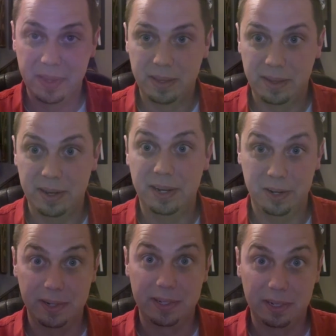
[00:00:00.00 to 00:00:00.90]
and it
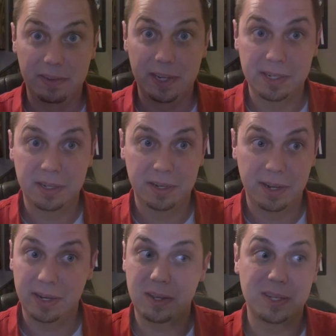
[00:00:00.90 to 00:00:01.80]
hurts if it doesn't,
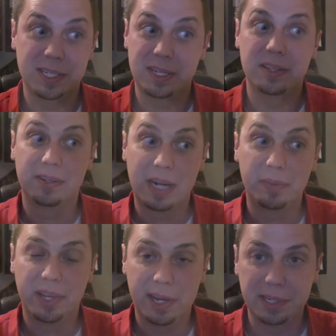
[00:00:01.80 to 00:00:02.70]
and it causes other
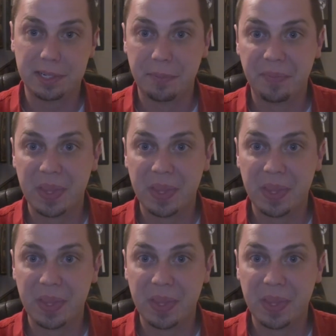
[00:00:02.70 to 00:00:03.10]
complications.